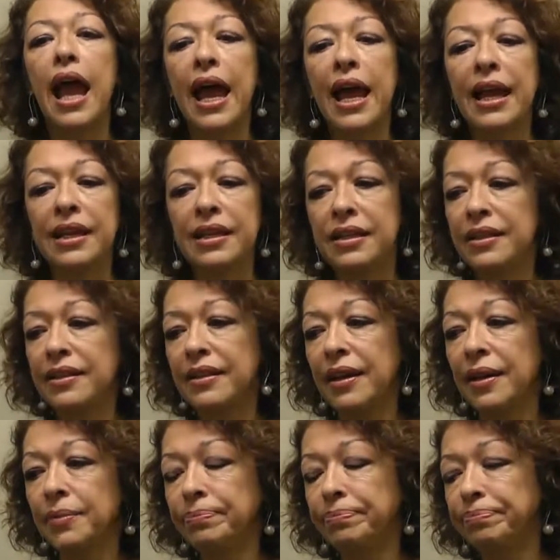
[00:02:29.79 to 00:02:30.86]
And
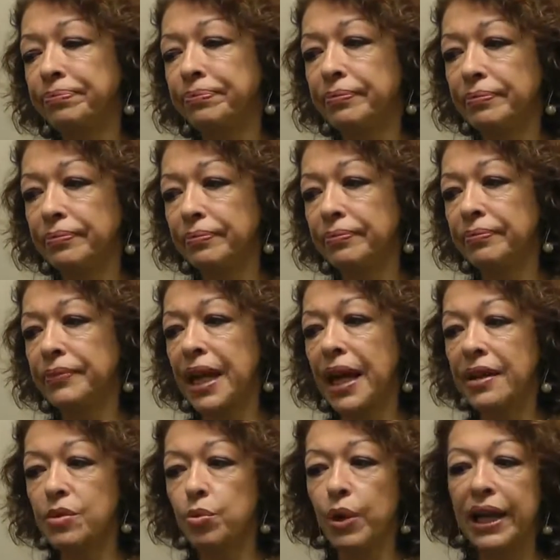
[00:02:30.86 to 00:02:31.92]

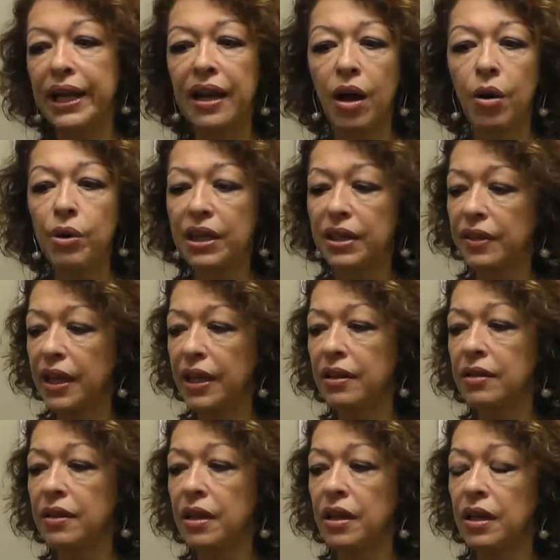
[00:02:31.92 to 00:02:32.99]
as we're going
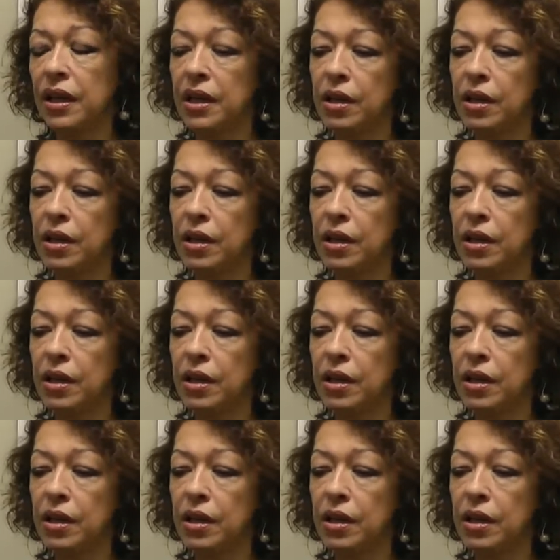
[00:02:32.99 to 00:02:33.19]
then,